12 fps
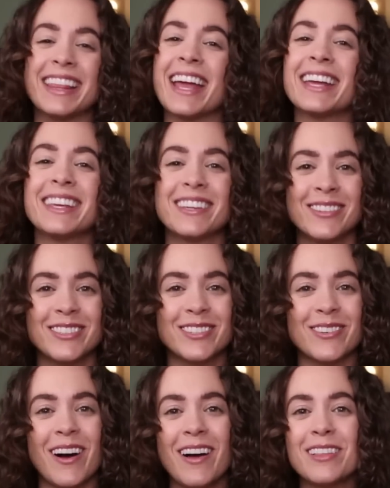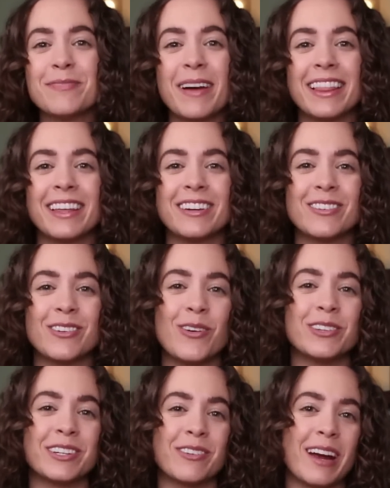Thank you to all of my little
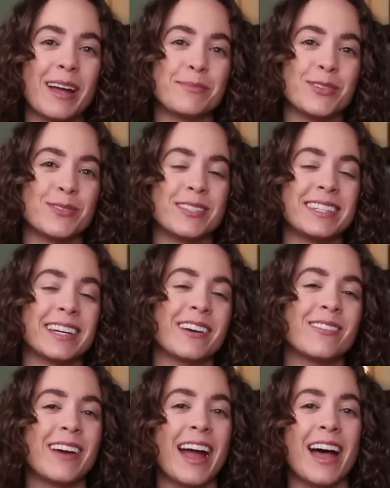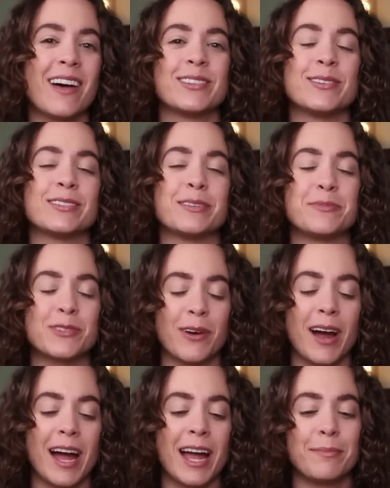golden grams who stick around, who
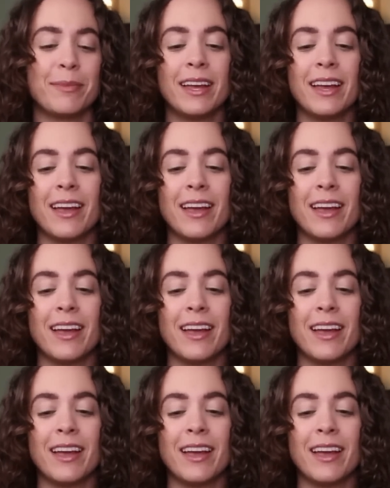subscribe,